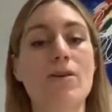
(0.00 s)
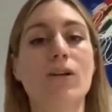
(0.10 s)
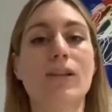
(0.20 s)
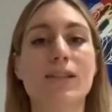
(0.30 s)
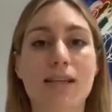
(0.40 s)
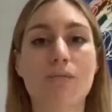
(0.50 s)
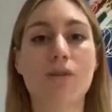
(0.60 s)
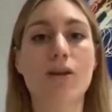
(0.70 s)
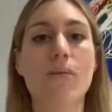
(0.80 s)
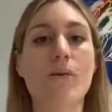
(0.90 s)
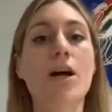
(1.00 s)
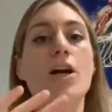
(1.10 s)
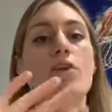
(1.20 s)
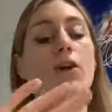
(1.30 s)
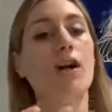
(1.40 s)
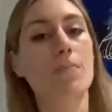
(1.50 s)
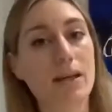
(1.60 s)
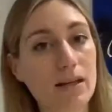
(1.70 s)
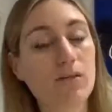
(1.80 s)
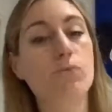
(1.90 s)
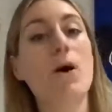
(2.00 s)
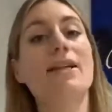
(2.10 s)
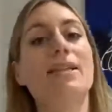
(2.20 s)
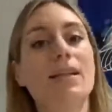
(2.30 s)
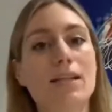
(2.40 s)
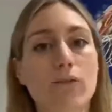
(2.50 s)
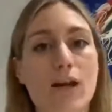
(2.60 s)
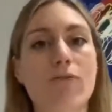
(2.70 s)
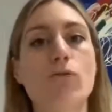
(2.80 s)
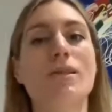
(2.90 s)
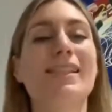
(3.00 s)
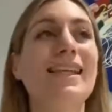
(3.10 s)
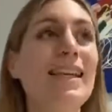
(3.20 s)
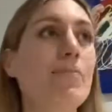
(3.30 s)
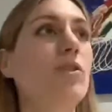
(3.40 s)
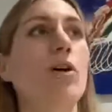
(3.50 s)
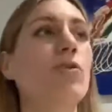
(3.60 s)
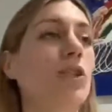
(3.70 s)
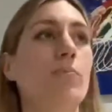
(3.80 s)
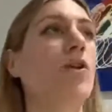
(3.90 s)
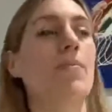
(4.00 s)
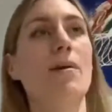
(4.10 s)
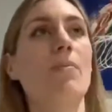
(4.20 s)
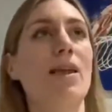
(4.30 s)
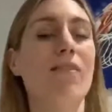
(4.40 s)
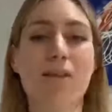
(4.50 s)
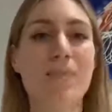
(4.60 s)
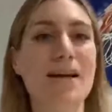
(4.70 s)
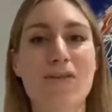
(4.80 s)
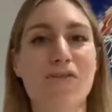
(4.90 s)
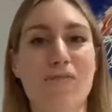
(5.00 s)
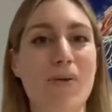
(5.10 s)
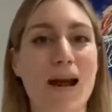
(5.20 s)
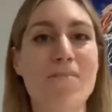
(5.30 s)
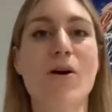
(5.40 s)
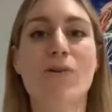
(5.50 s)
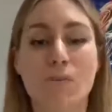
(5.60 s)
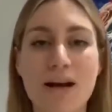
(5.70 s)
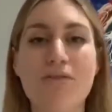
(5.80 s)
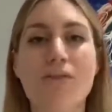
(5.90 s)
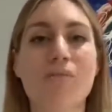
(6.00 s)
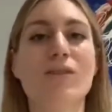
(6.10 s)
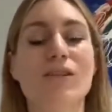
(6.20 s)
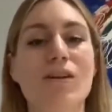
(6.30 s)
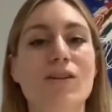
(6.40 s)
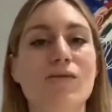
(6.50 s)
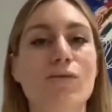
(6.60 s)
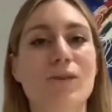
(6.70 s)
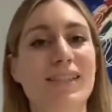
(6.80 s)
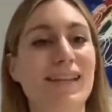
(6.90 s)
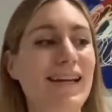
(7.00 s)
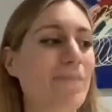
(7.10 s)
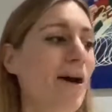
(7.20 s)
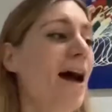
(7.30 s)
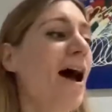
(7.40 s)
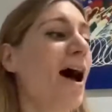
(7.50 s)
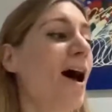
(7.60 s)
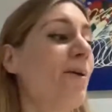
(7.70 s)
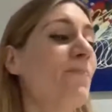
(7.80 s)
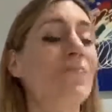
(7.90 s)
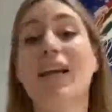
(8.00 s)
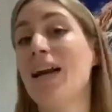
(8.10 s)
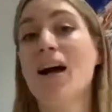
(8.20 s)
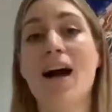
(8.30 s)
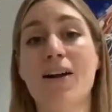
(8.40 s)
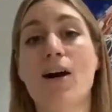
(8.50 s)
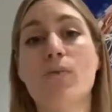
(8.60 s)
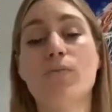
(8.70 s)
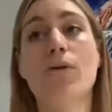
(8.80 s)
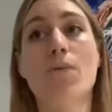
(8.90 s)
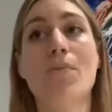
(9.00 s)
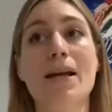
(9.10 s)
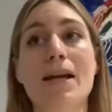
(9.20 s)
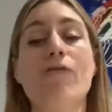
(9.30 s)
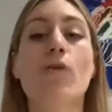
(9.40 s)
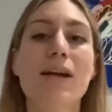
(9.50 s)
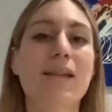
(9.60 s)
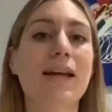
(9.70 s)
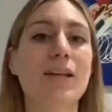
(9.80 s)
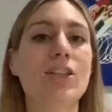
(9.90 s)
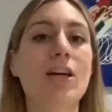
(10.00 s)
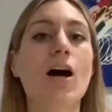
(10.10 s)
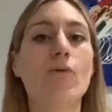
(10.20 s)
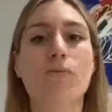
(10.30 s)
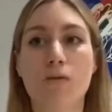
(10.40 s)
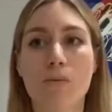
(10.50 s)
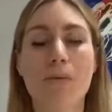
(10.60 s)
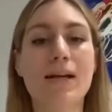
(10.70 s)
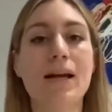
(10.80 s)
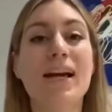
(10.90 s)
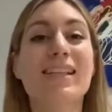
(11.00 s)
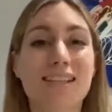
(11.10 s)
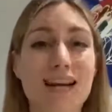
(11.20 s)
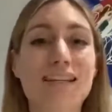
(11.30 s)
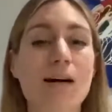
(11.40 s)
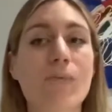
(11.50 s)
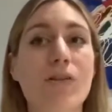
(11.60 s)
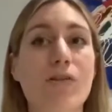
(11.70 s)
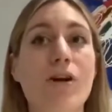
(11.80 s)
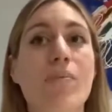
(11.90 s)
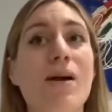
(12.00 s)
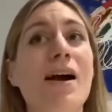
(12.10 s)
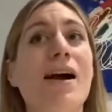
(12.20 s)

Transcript: You're going to sit with them, you're going to be waiting until they fall asleep. Don't just put them in when they're in the peak of play mode. Wait for them to start to fall asleep. And I would probably, if you're in the kitchen, I would probably stay down with them.